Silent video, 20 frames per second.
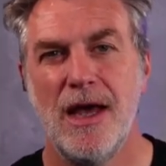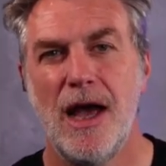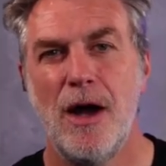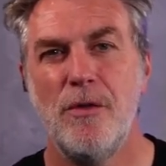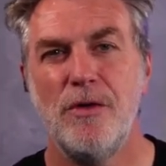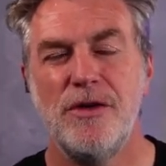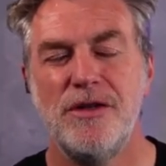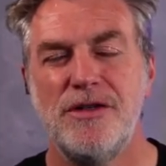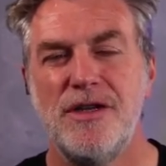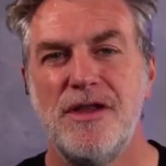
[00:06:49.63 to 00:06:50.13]
I
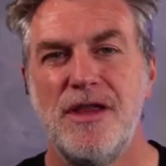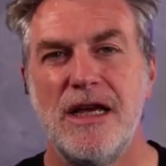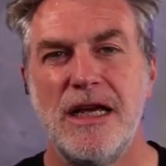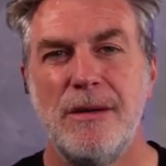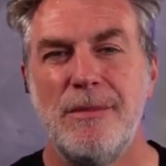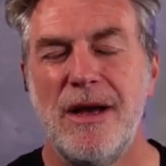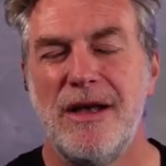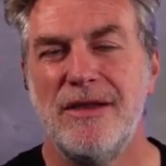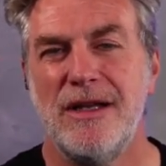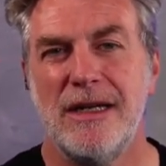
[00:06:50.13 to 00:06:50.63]
want you to think
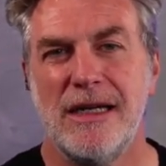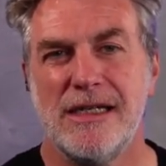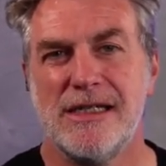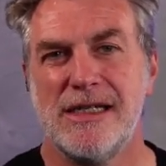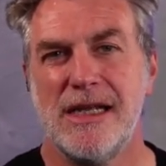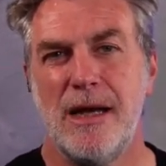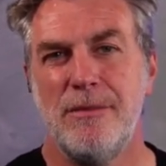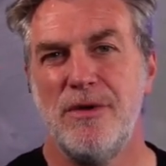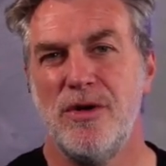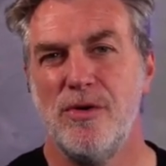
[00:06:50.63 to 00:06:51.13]
about the last
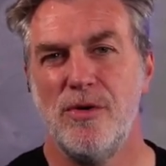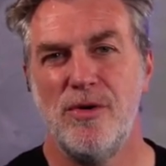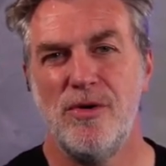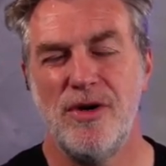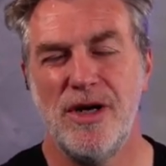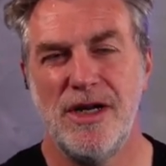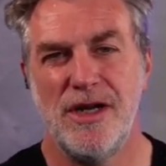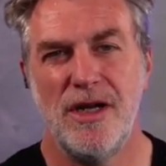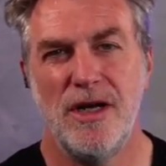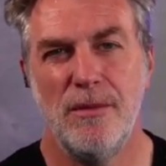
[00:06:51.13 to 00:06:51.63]
time you were
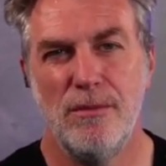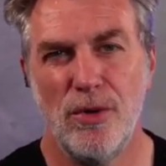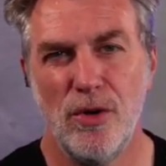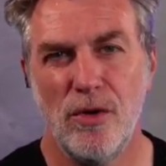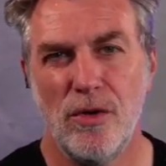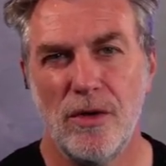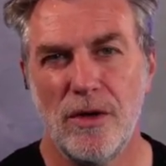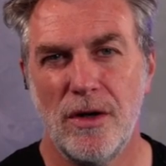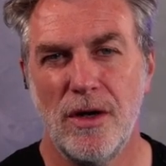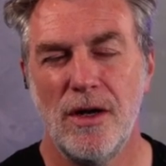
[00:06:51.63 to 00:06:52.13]
reading a
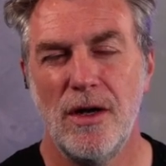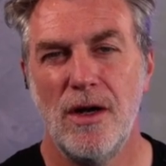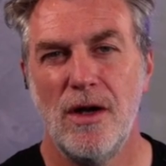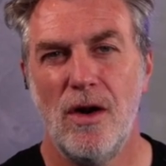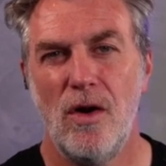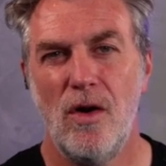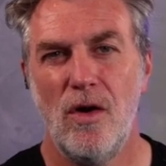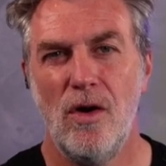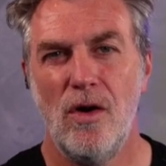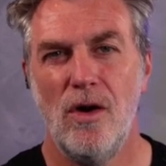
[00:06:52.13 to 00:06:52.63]
book,
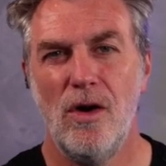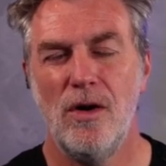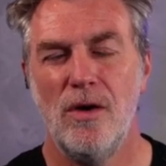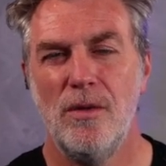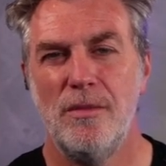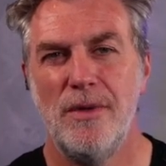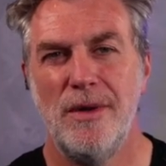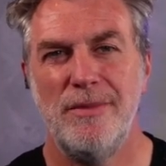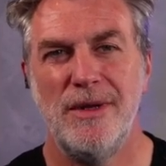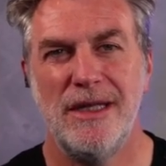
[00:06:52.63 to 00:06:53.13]

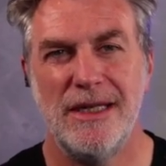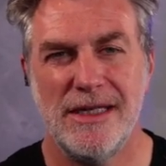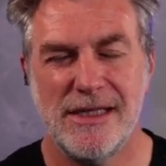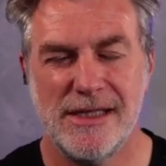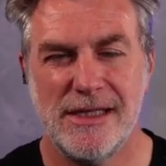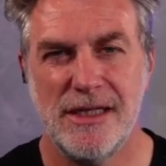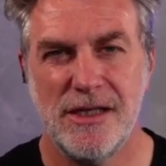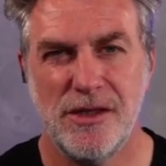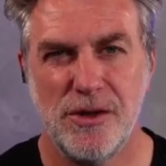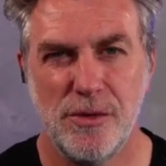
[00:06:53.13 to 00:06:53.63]
or maybe
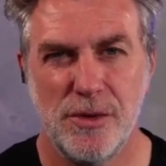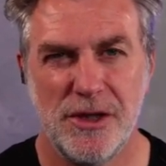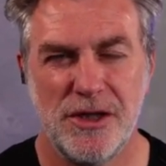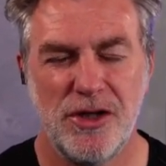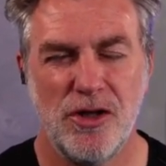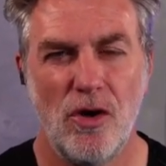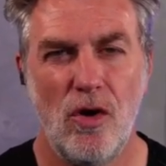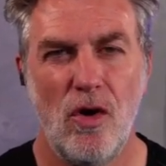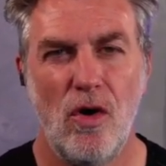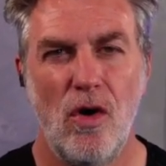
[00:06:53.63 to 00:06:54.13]
listening to a
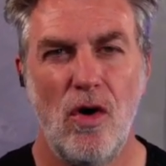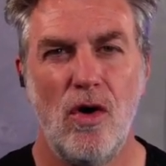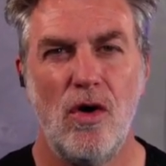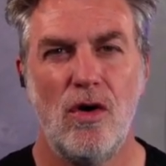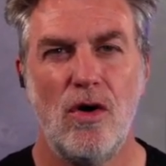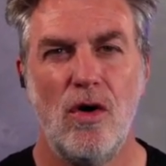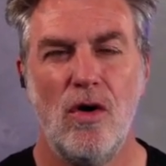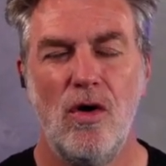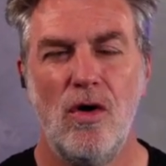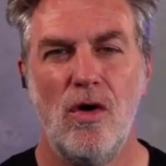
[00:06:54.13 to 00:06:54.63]

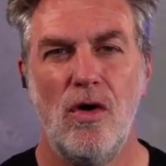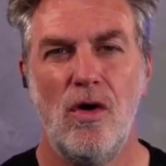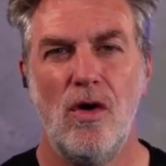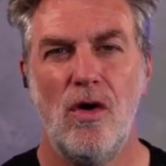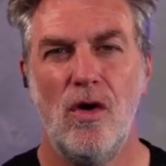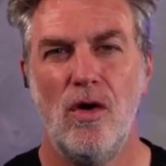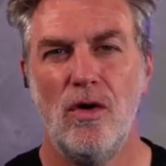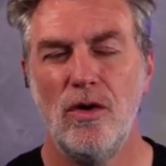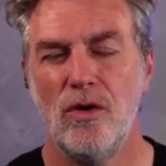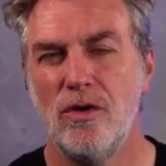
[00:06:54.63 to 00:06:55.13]
talk,
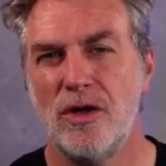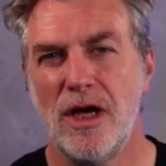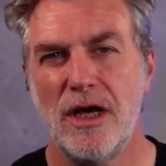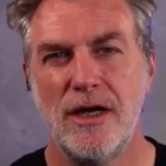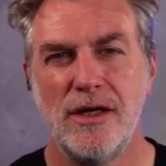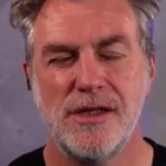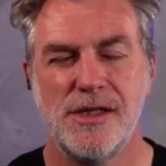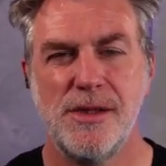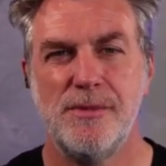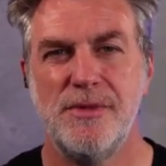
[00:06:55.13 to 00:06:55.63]
or looking
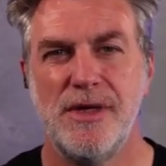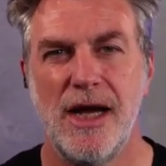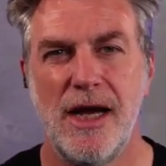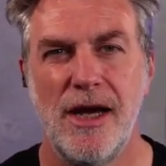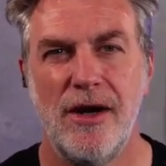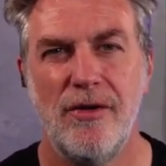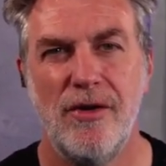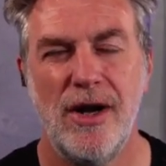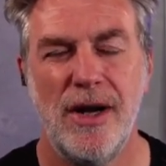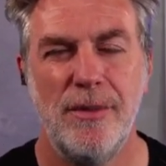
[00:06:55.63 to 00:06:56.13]
at some
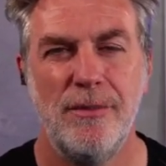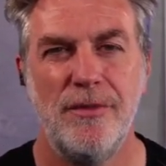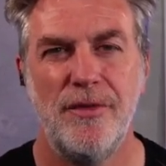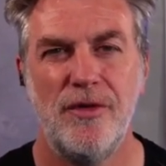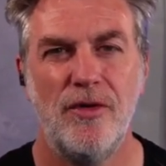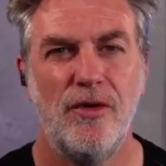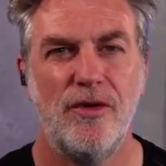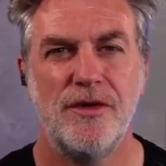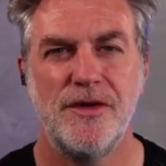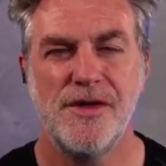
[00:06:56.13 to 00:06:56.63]

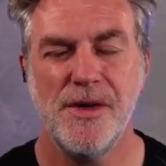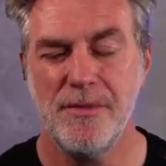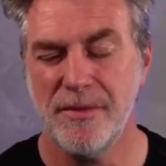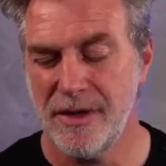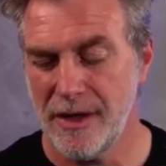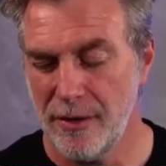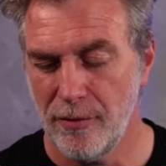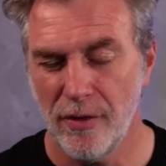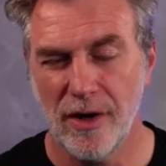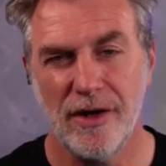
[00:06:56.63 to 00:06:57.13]
diagrams or
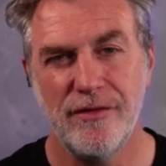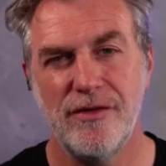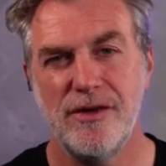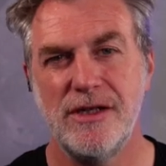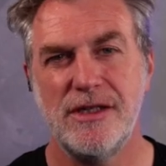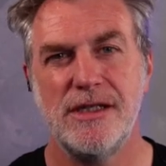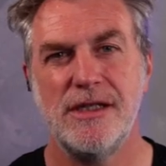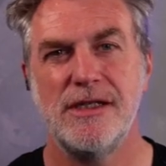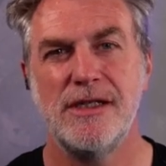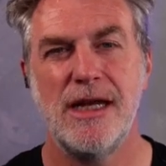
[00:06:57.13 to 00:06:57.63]
something, whatever
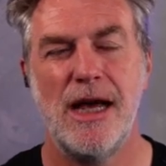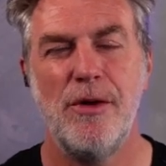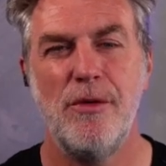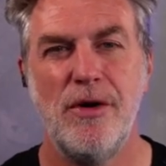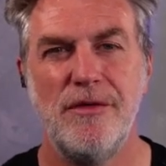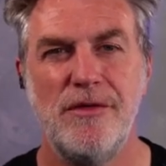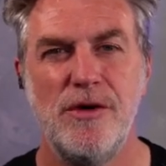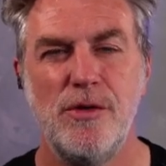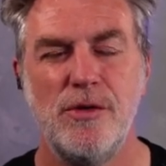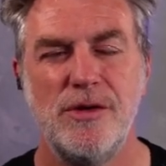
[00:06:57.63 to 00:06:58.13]
it is,
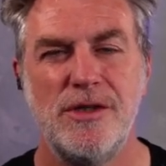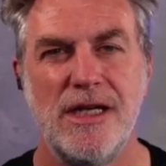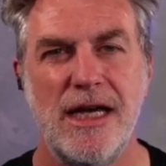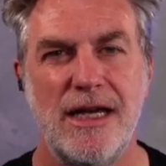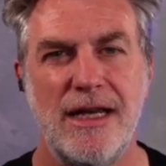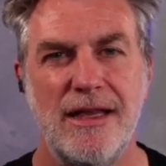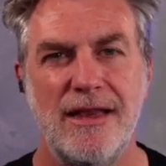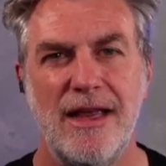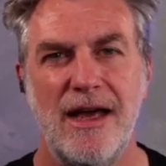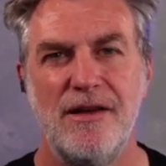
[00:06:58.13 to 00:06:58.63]
however you were
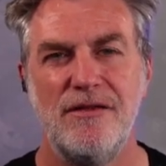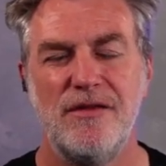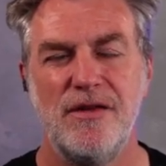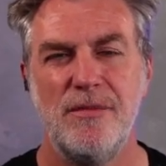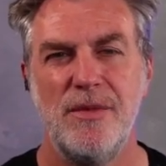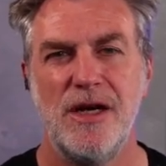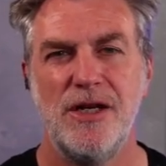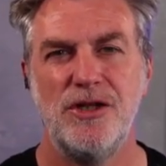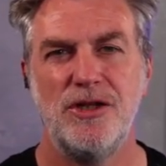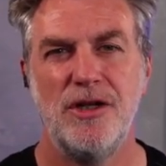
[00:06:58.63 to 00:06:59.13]
taking that
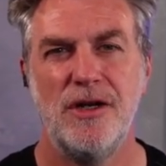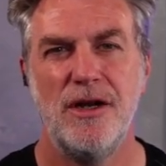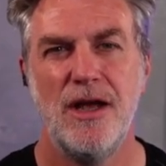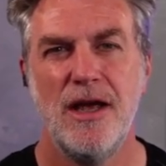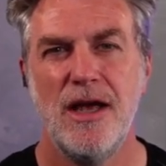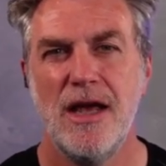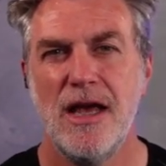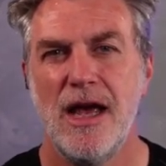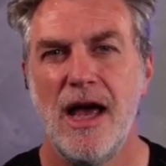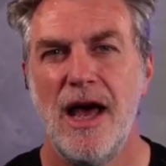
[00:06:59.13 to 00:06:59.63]
information,
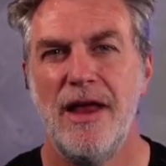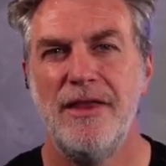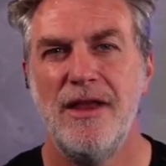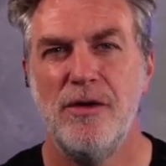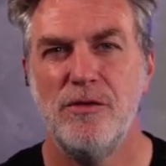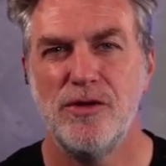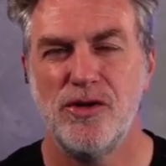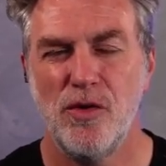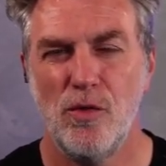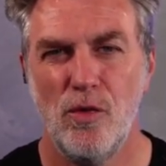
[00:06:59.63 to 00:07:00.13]
and
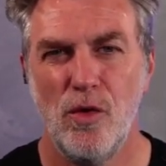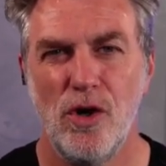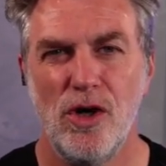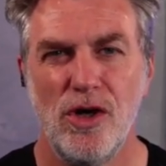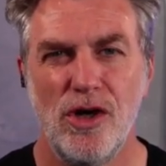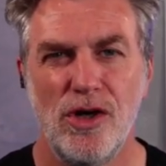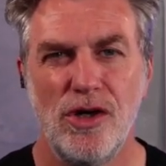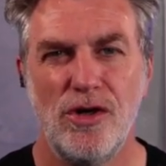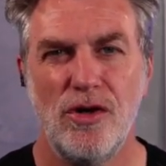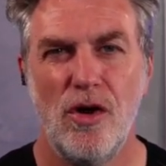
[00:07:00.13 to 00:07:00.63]
there was a
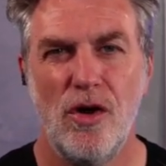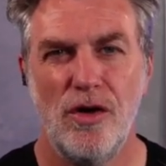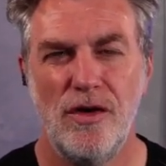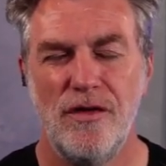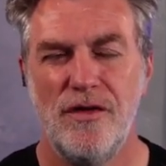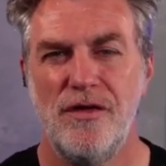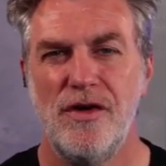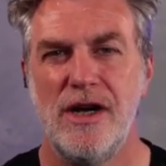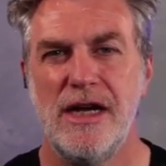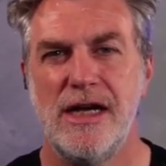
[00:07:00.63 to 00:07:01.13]
word or a
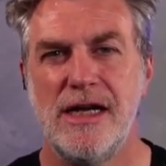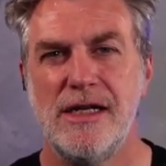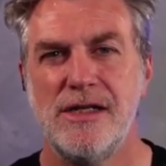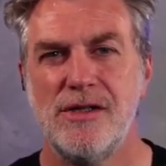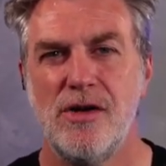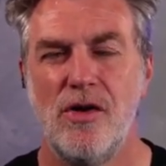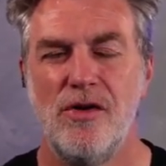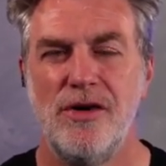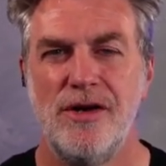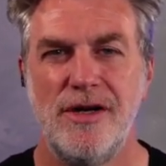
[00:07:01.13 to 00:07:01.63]
phrase
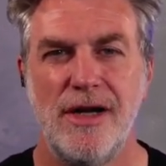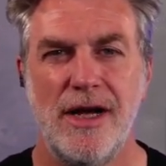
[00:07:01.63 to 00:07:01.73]
or a